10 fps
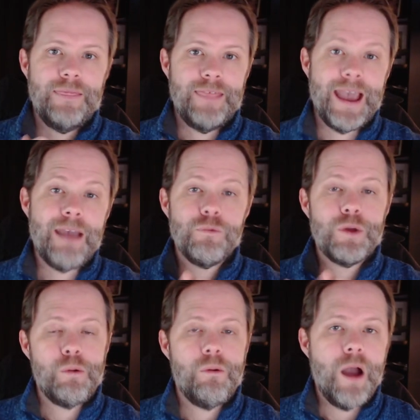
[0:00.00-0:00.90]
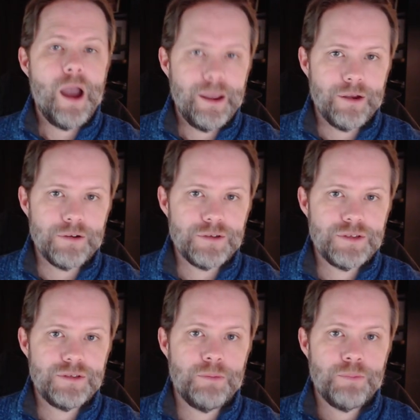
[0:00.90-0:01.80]
That
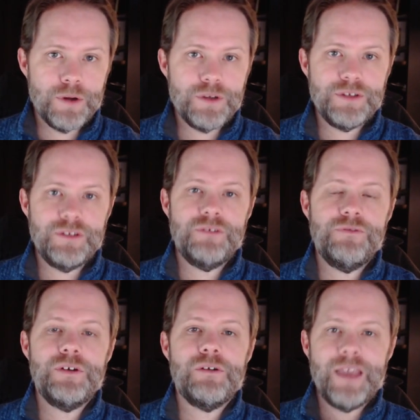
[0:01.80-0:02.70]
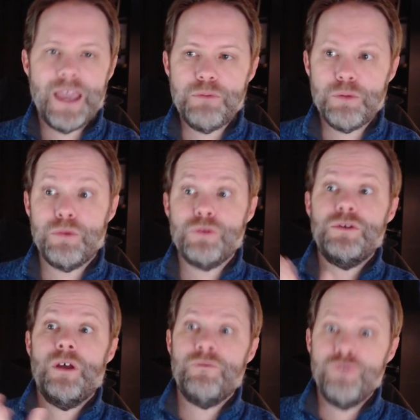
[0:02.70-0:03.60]
requires the person to feel capable
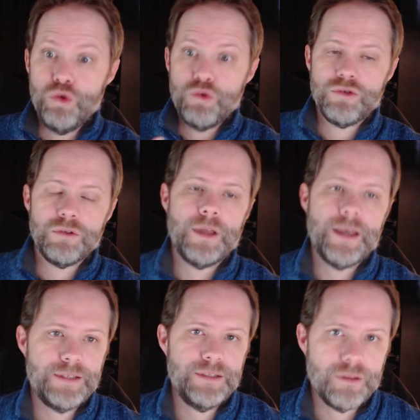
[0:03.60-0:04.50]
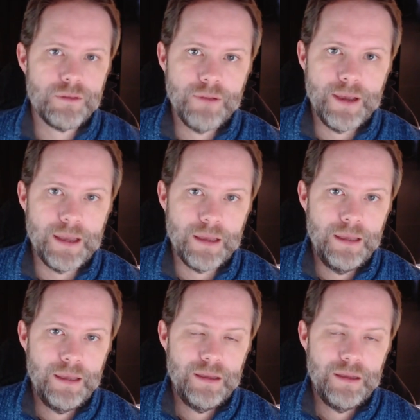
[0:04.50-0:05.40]
of neutralizing the threat.
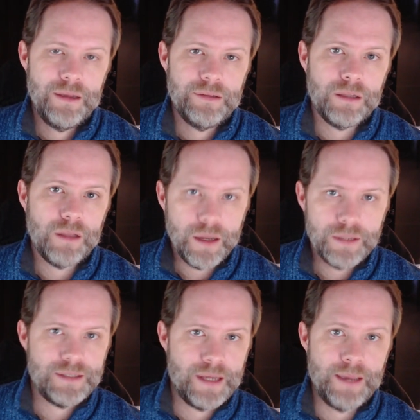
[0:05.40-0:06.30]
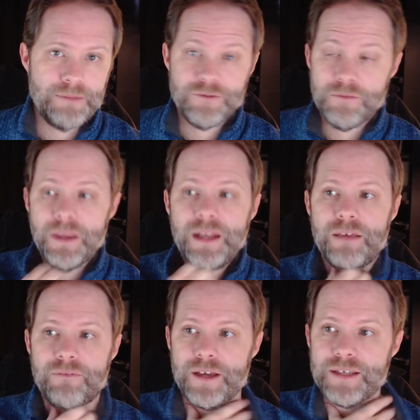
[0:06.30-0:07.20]
And a lot of times, for
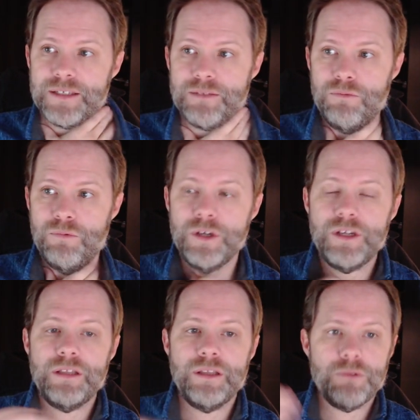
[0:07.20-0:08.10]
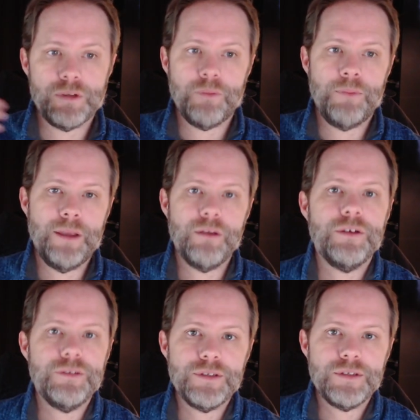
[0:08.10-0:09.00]
many of us, we're dealing with our
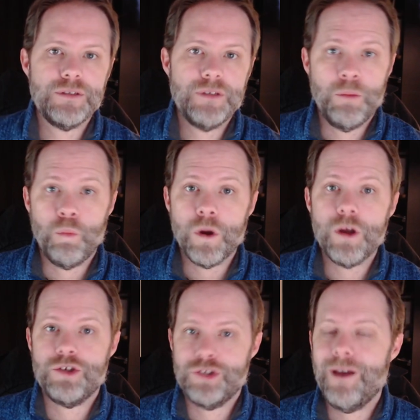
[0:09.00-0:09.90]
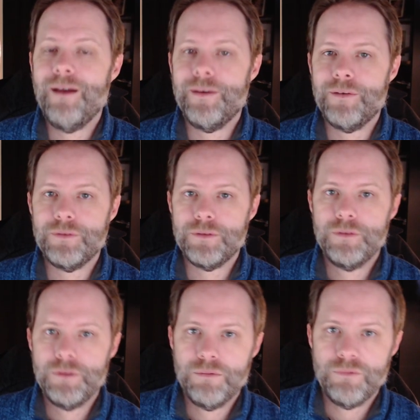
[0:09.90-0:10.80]
parents and we're a child
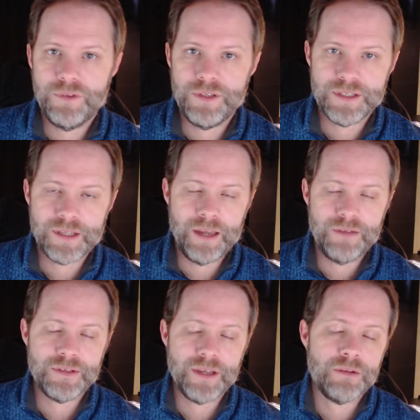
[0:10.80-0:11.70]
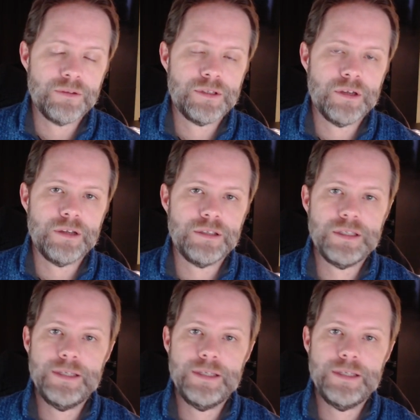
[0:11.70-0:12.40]
when this kind of cycle starts.